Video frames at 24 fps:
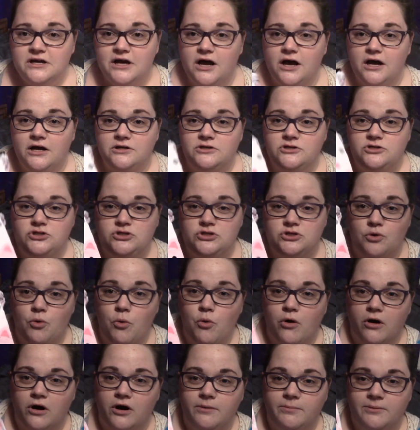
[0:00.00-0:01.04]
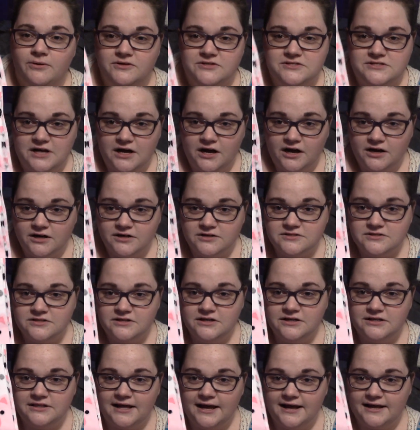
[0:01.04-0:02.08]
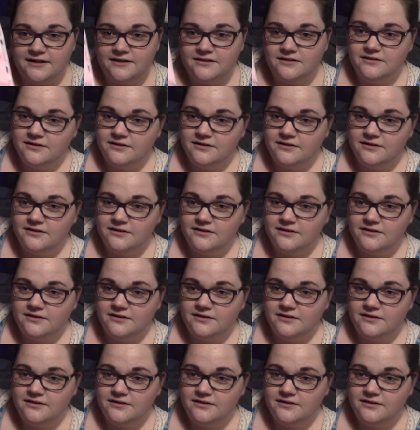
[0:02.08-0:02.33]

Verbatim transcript: adorable socks. Look at that.